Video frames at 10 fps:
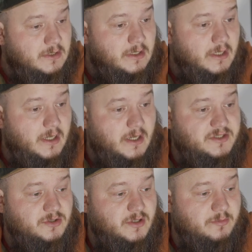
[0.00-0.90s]

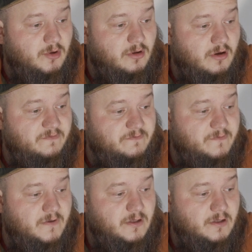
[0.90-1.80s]
Took them all
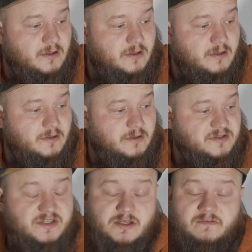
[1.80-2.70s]
off.
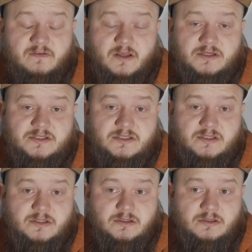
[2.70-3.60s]

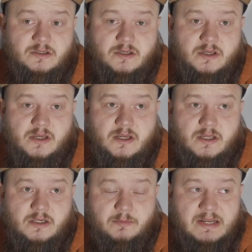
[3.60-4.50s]
Sikaflexed
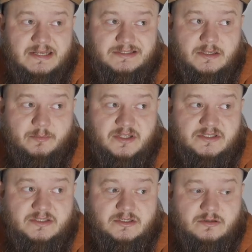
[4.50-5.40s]
the plastic
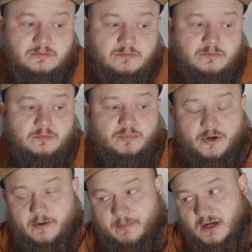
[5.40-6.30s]
bits.
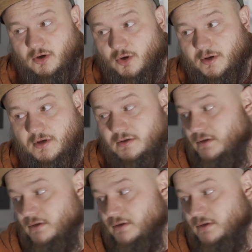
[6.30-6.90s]
Put them back on.